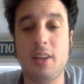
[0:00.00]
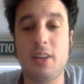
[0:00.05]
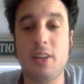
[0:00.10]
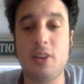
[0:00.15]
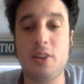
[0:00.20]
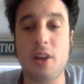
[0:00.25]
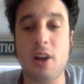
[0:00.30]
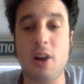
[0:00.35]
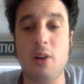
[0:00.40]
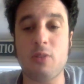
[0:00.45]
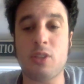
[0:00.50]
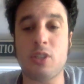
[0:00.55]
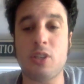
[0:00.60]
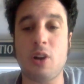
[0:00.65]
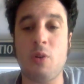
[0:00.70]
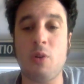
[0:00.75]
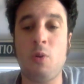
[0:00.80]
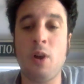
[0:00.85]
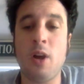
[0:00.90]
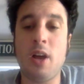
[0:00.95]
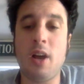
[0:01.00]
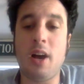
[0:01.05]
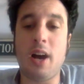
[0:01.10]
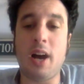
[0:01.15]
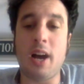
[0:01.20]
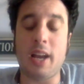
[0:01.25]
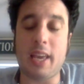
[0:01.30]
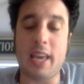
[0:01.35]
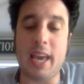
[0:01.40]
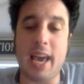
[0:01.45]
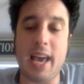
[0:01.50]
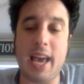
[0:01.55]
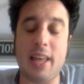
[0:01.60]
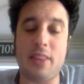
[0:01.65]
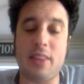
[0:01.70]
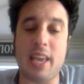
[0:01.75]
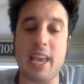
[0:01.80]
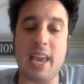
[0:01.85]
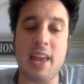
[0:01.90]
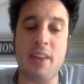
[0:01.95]
You know, so
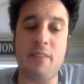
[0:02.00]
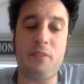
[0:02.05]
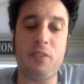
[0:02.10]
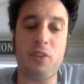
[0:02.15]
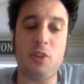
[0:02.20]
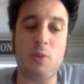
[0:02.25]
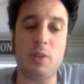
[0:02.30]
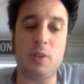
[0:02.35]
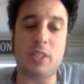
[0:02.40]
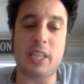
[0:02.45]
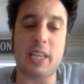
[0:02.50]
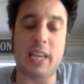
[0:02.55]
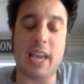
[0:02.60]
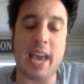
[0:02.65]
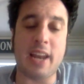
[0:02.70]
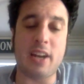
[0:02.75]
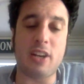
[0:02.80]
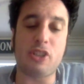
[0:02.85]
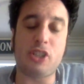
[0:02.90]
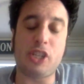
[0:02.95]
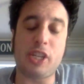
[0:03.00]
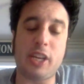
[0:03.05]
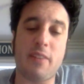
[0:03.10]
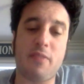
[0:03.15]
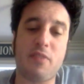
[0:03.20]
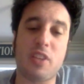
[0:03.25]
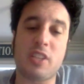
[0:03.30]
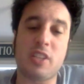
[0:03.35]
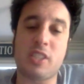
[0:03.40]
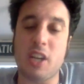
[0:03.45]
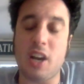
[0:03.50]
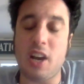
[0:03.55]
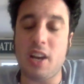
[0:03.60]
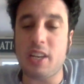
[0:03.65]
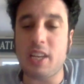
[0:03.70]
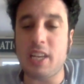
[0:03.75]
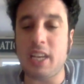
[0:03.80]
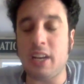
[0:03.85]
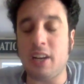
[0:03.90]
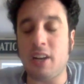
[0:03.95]
again, the influencing energy of the
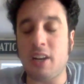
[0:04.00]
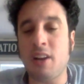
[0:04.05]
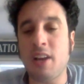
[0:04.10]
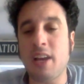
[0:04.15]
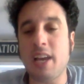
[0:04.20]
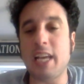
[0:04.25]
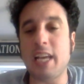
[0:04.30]
sun here